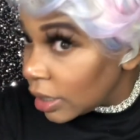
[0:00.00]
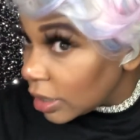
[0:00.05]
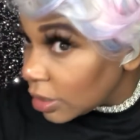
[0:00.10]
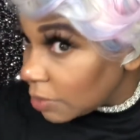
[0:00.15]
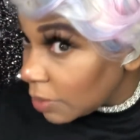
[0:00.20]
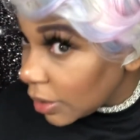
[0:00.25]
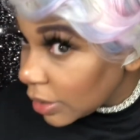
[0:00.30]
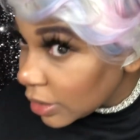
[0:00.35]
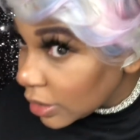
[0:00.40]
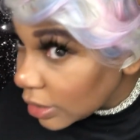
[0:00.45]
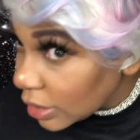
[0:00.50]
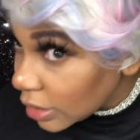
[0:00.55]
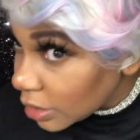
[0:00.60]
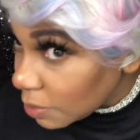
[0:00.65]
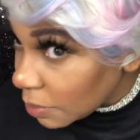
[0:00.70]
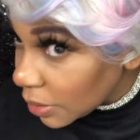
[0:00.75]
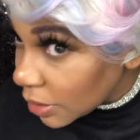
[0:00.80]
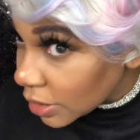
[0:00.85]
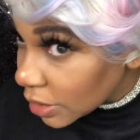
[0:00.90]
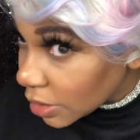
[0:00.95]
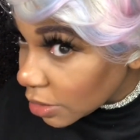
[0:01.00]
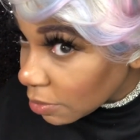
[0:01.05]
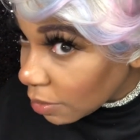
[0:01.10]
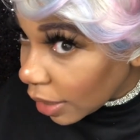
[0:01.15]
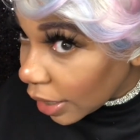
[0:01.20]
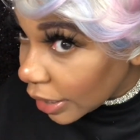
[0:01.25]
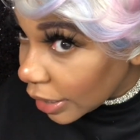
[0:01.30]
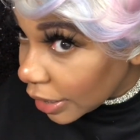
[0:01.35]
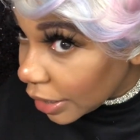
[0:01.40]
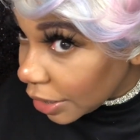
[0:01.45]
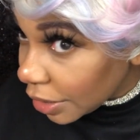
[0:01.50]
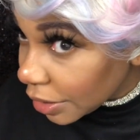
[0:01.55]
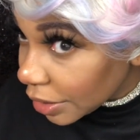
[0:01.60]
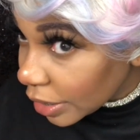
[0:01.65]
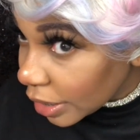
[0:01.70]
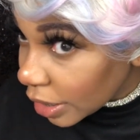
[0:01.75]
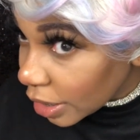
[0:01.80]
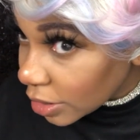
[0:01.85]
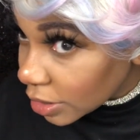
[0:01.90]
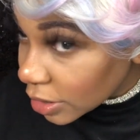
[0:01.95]
Especially these pieces right here
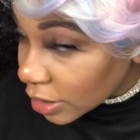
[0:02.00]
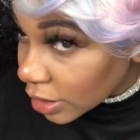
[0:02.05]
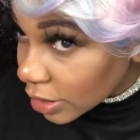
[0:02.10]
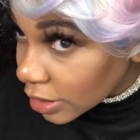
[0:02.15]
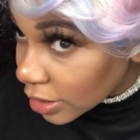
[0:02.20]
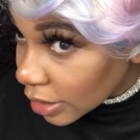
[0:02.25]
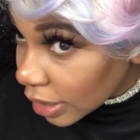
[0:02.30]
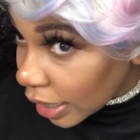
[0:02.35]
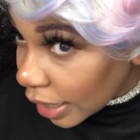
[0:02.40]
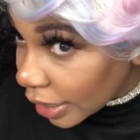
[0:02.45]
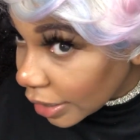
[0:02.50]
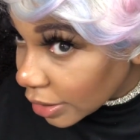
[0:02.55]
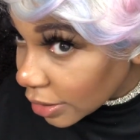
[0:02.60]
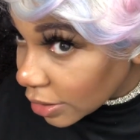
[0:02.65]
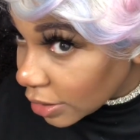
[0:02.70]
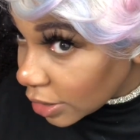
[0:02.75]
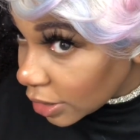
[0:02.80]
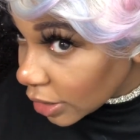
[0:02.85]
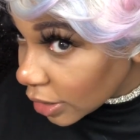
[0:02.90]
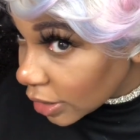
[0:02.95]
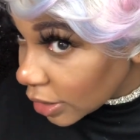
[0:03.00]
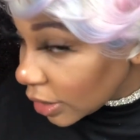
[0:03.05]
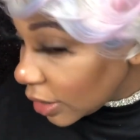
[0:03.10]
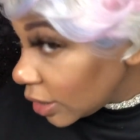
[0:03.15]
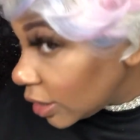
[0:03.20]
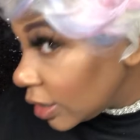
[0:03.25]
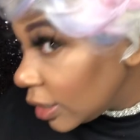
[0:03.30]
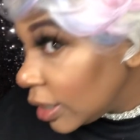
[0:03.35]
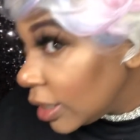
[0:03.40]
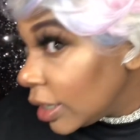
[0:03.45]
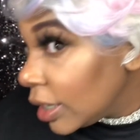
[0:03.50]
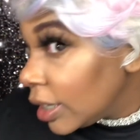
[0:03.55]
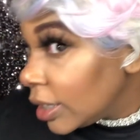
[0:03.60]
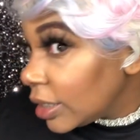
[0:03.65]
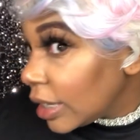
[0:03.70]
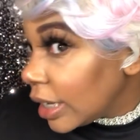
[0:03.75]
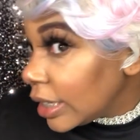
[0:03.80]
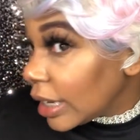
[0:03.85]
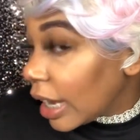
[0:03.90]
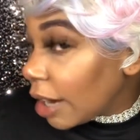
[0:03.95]
that are just like chilling.
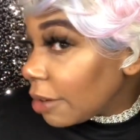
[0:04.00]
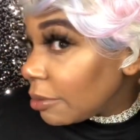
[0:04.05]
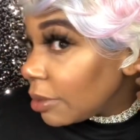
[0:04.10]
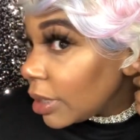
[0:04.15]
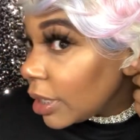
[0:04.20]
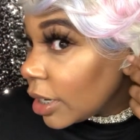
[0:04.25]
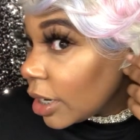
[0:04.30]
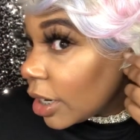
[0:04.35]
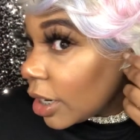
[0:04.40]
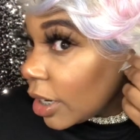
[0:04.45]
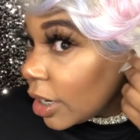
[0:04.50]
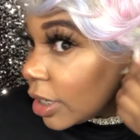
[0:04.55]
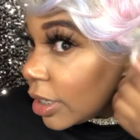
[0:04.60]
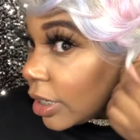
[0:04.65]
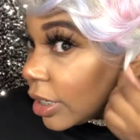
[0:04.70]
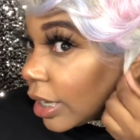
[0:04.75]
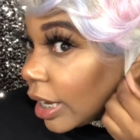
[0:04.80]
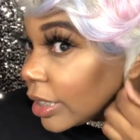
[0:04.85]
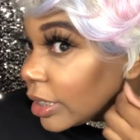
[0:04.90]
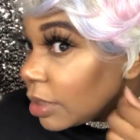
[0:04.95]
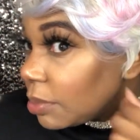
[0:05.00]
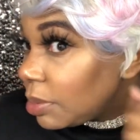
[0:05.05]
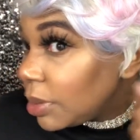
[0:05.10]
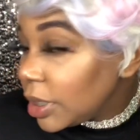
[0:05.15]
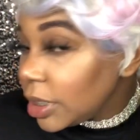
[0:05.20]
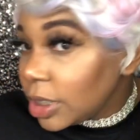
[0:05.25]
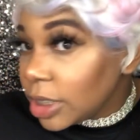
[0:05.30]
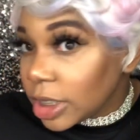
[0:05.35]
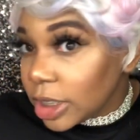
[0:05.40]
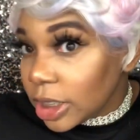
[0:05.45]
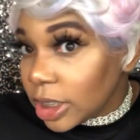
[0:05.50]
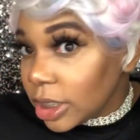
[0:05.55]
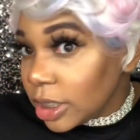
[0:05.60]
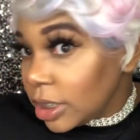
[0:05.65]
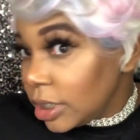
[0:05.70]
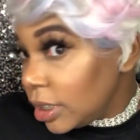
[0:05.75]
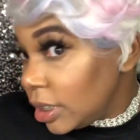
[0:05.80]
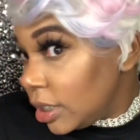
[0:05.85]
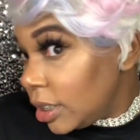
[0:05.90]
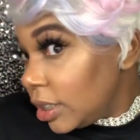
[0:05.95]
They not really curly like the picture.
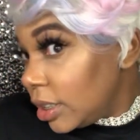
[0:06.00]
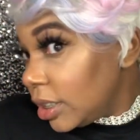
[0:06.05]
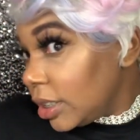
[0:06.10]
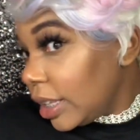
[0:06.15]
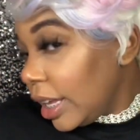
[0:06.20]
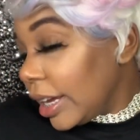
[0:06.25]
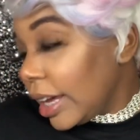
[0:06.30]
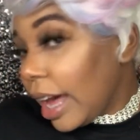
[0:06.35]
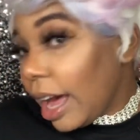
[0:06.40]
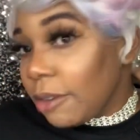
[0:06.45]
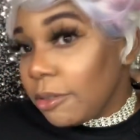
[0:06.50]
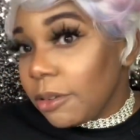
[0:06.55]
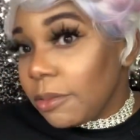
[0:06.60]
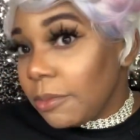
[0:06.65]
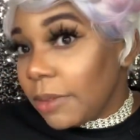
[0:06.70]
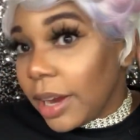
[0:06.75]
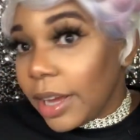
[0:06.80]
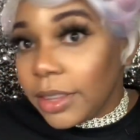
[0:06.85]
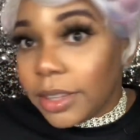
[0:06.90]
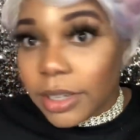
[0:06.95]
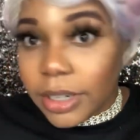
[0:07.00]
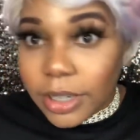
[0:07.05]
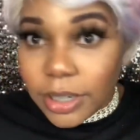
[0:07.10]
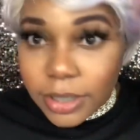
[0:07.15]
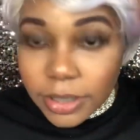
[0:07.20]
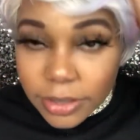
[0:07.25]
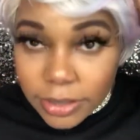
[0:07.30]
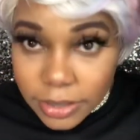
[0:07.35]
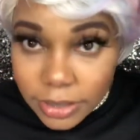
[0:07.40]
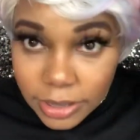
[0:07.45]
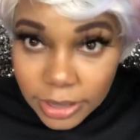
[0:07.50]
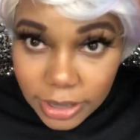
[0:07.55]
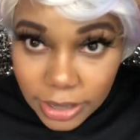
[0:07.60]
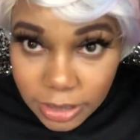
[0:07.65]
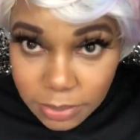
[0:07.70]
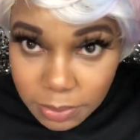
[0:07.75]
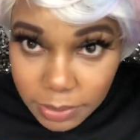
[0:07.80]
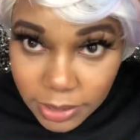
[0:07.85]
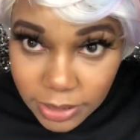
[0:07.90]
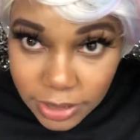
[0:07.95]
Like I would rather
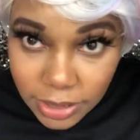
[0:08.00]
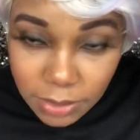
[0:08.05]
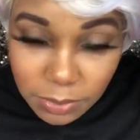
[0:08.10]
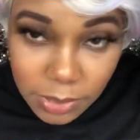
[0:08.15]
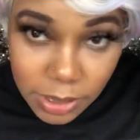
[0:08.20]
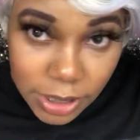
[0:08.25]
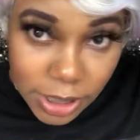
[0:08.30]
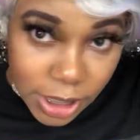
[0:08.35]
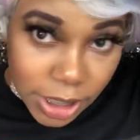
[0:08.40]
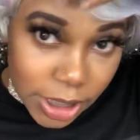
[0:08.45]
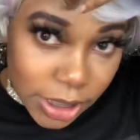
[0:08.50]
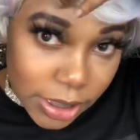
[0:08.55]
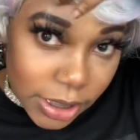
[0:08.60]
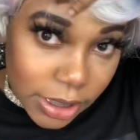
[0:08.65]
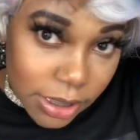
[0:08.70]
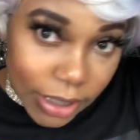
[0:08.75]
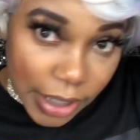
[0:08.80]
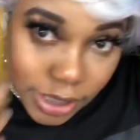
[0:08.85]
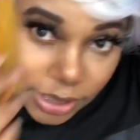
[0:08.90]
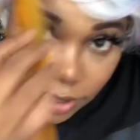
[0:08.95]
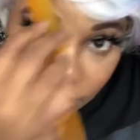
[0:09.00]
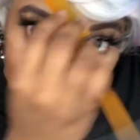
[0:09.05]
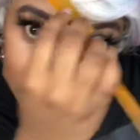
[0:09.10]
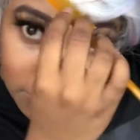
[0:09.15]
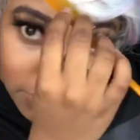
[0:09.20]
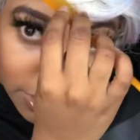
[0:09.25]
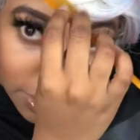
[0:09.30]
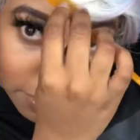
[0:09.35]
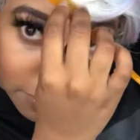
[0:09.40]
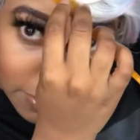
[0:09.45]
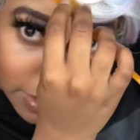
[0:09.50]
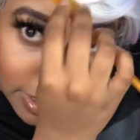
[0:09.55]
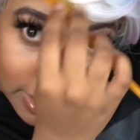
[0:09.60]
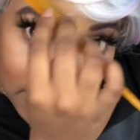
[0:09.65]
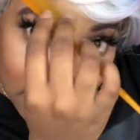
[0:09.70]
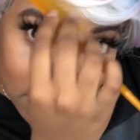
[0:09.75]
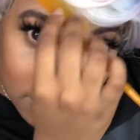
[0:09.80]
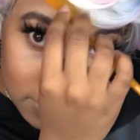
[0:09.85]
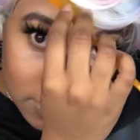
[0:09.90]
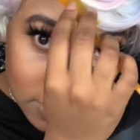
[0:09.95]
these pieces be curly, and then I just play
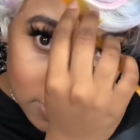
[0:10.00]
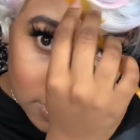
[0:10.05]
around